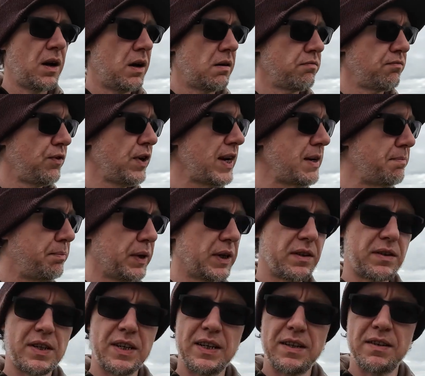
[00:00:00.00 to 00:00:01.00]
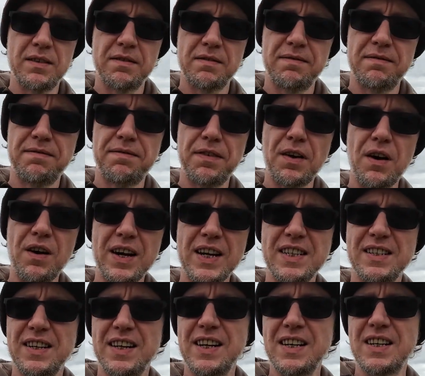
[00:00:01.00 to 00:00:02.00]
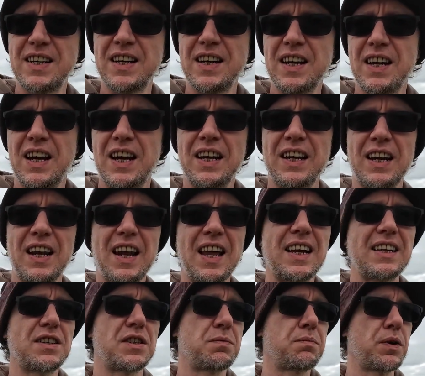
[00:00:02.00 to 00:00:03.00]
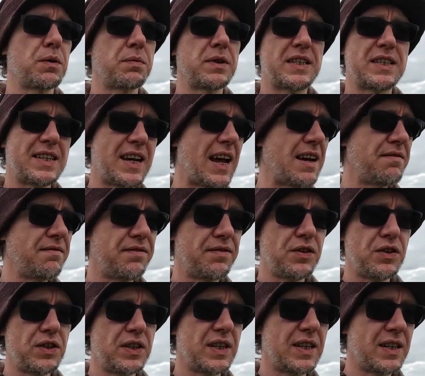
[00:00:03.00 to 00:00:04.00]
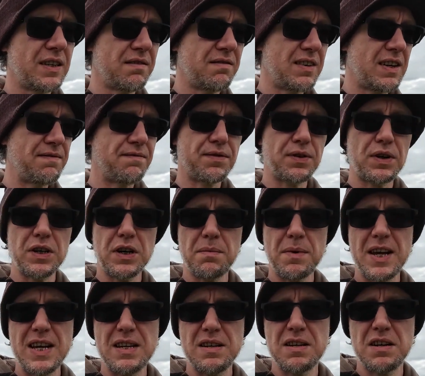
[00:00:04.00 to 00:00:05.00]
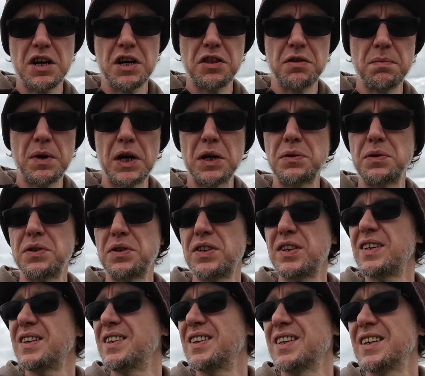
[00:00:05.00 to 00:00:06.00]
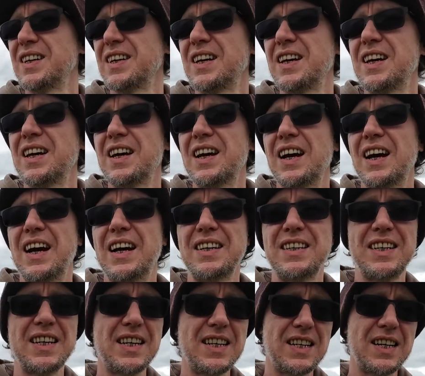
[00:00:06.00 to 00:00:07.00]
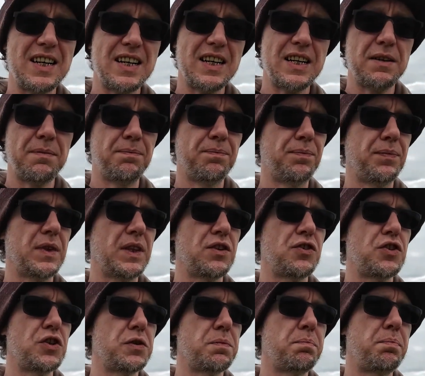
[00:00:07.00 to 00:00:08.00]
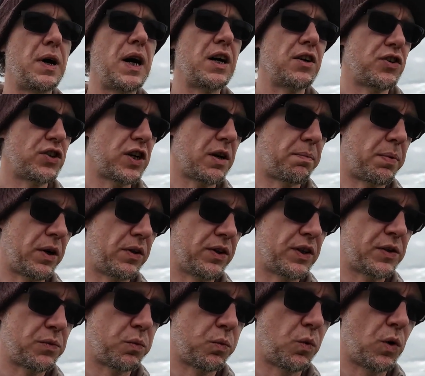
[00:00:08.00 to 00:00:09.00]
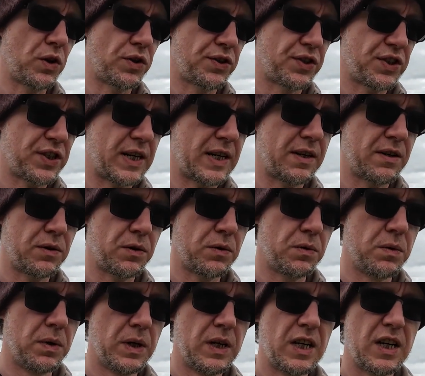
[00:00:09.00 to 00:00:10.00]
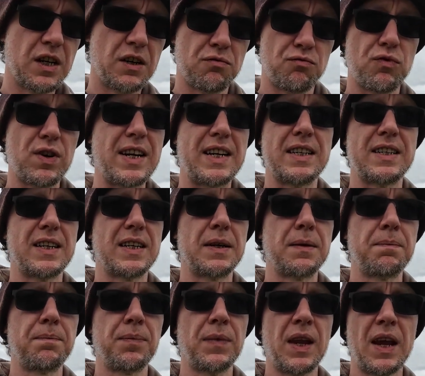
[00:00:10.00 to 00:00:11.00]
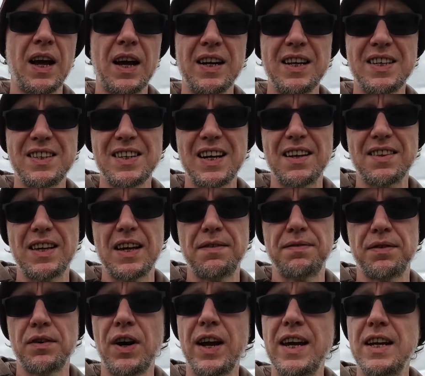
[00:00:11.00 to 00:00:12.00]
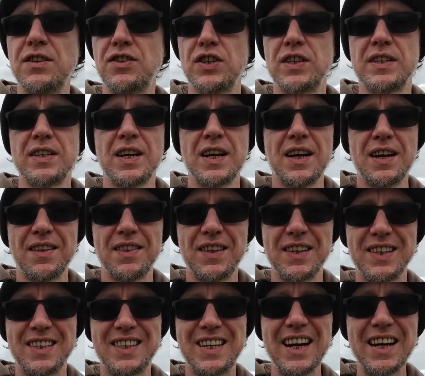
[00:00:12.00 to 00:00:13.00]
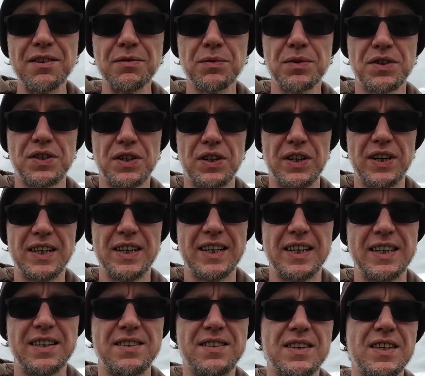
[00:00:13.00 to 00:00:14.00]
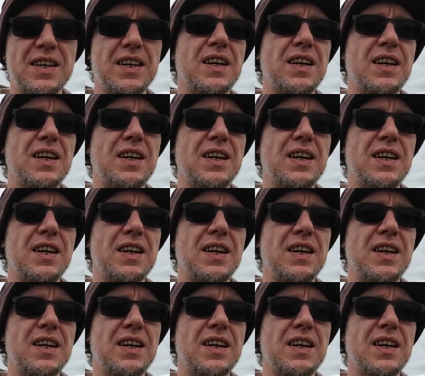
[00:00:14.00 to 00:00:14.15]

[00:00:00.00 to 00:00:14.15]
a reed bunting flies in and lands probably 10 foot in front of me at the most, and he just perched up on this one single reed, and he sat there for ages. The downside is,